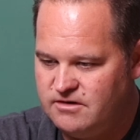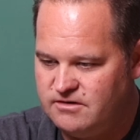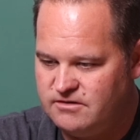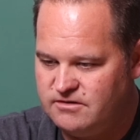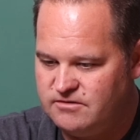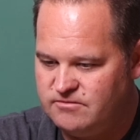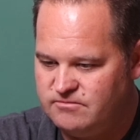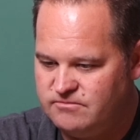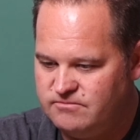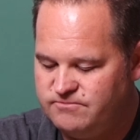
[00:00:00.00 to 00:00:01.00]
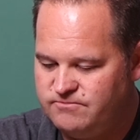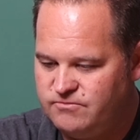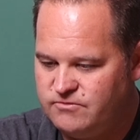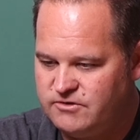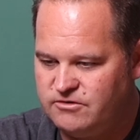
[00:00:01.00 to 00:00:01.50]

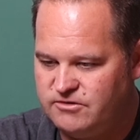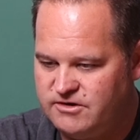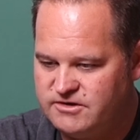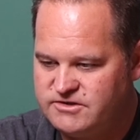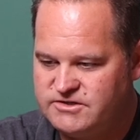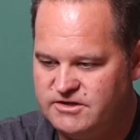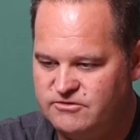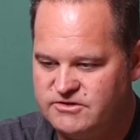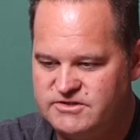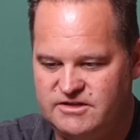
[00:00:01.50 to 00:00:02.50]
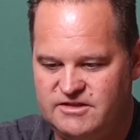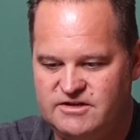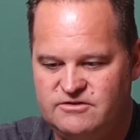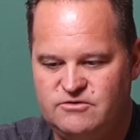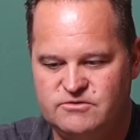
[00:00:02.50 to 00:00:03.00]
little locks, and it looks like
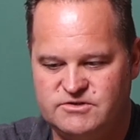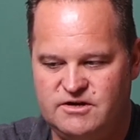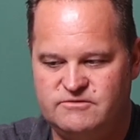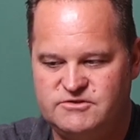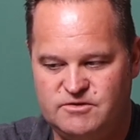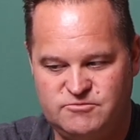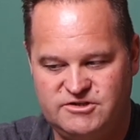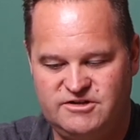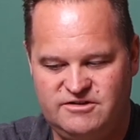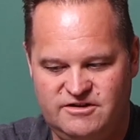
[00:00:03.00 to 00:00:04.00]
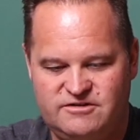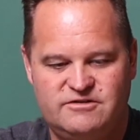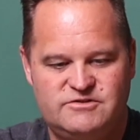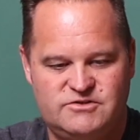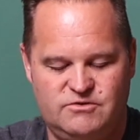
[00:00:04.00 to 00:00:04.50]
that turns off subject
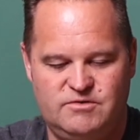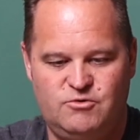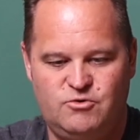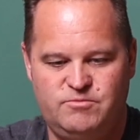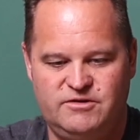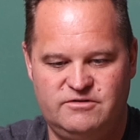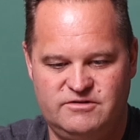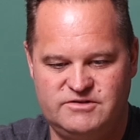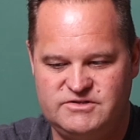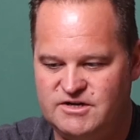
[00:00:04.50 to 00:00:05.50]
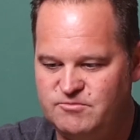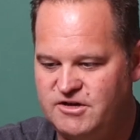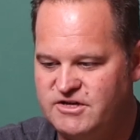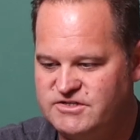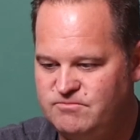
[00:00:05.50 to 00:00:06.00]
detect. So I'm hoping to set up
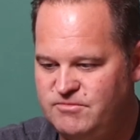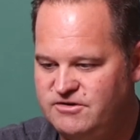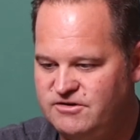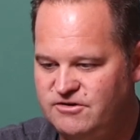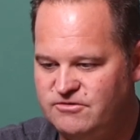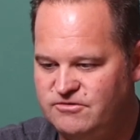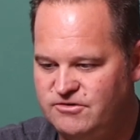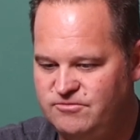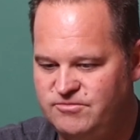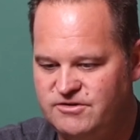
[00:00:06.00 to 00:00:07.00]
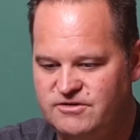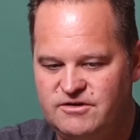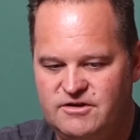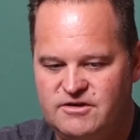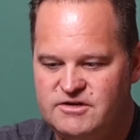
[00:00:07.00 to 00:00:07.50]
a custom button here in a little
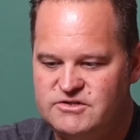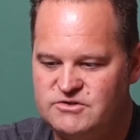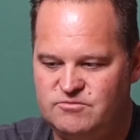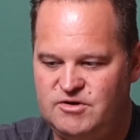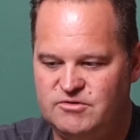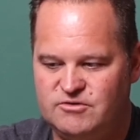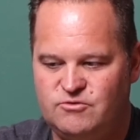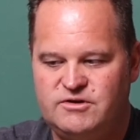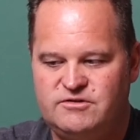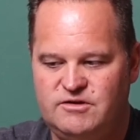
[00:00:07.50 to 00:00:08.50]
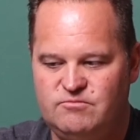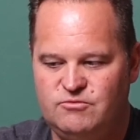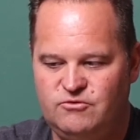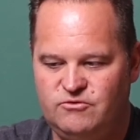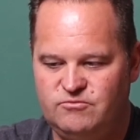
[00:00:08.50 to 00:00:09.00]
bit. So I'll be able to quickly
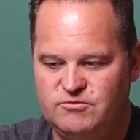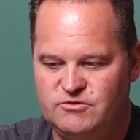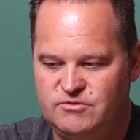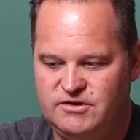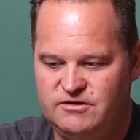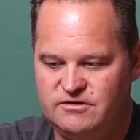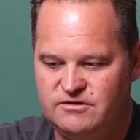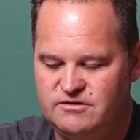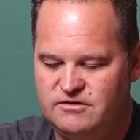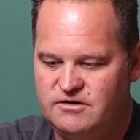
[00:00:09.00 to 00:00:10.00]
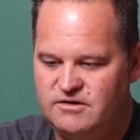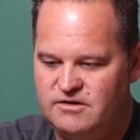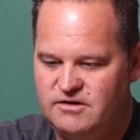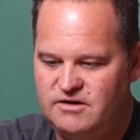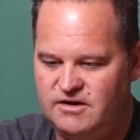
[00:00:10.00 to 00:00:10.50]
move between
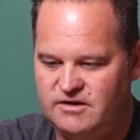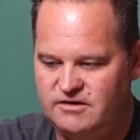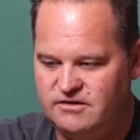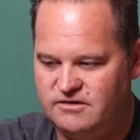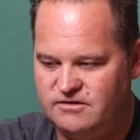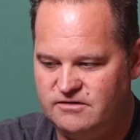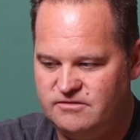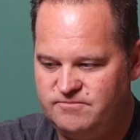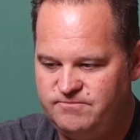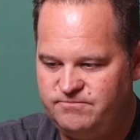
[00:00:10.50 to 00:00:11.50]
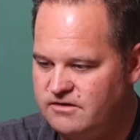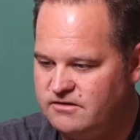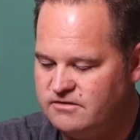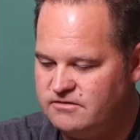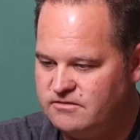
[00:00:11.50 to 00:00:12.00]
a
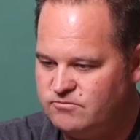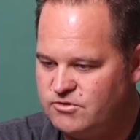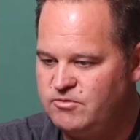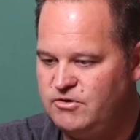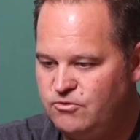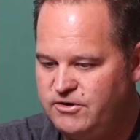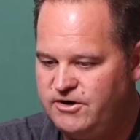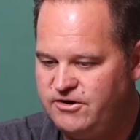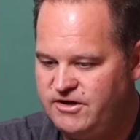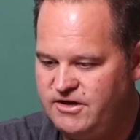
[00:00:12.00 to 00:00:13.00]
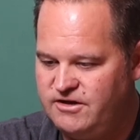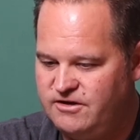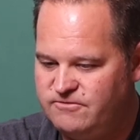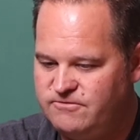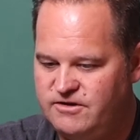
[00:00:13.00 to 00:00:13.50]
probably whole
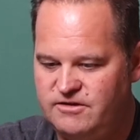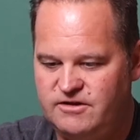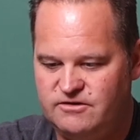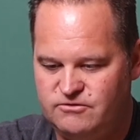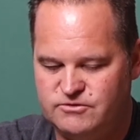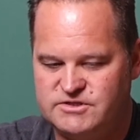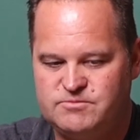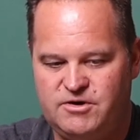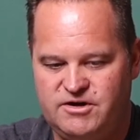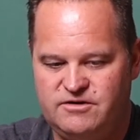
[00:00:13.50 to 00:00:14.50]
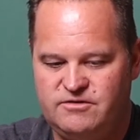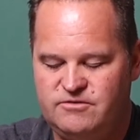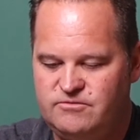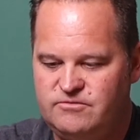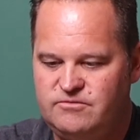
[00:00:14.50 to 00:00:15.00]
area AF and then to a spot